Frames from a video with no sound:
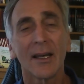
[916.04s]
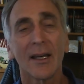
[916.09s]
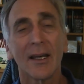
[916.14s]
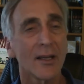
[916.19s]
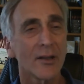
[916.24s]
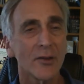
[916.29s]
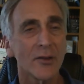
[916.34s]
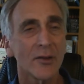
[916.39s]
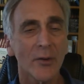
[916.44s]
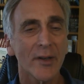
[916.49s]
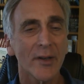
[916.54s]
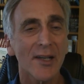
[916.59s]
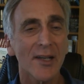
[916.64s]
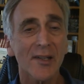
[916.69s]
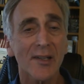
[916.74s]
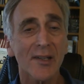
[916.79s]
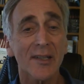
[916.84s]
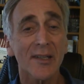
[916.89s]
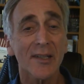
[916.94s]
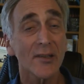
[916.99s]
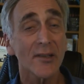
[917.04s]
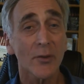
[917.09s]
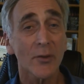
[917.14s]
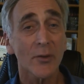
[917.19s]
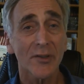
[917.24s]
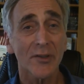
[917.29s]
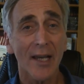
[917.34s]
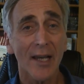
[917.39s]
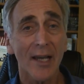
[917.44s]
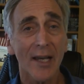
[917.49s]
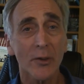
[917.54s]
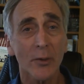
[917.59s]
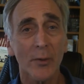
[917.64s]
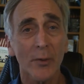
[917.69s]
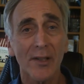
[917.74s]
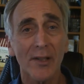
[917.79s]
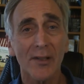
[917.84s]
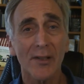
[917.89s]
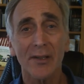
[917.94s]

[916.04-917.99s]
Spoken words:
Don't hesitate to reach out to us at